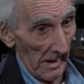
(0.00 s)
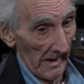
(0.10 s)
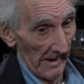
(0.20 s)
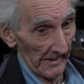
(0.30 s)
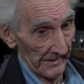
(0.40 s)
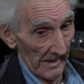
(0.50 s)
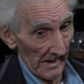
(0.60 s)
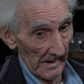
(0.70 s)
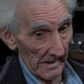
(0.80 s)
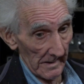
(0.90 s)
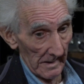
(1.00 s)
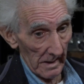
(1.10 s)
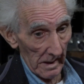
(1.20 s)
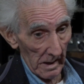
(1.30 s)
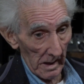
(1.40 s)
And
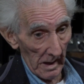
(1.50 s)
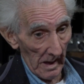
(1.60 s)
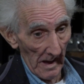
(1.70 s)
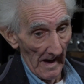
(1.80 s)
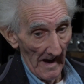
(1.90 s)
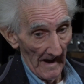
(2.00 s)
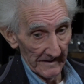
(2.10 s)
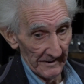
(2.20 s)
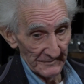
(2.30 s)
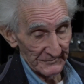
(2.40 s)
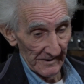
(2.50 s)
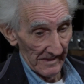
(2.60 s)
I guess